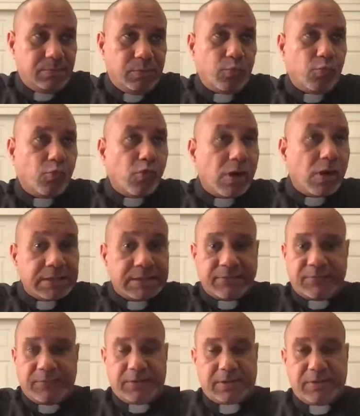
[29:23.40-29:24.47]

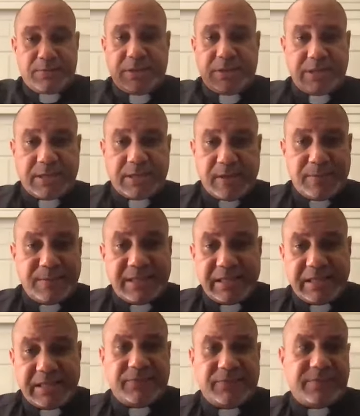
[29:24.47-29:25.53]
wonderful community coming
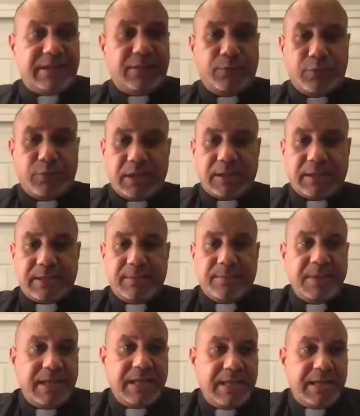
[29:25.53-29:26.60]
in, feeling welcome,
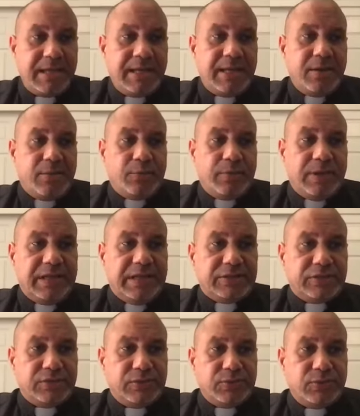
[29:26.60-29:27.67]
willing
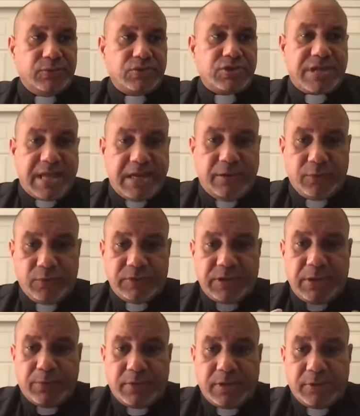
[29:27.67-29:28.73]
to share who
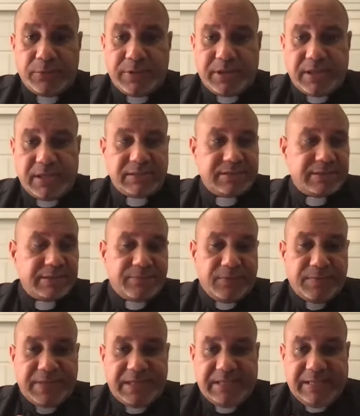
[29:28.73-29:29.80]
they were with us. For
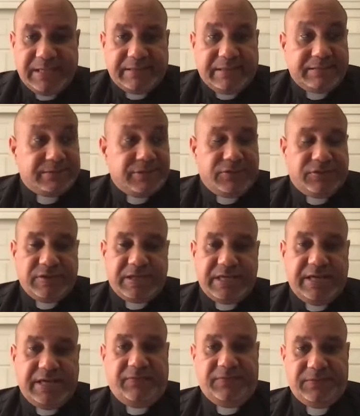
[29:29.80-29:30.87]
me, that's just a
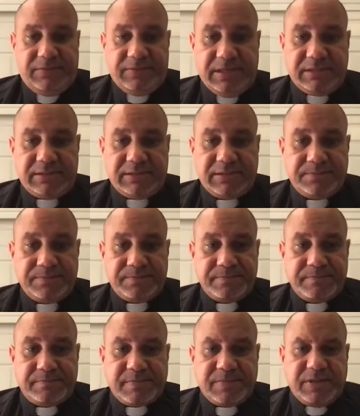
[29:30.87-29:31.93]
gift to us.
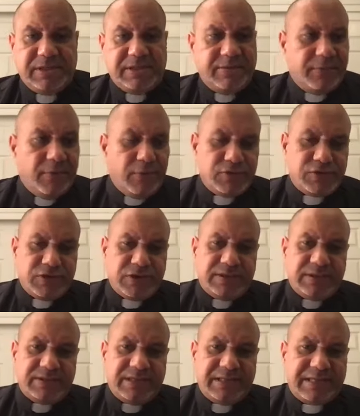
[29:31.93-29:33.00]
Their devotion,
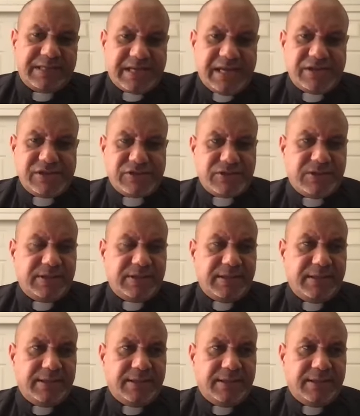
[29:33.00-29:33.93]
their dedication,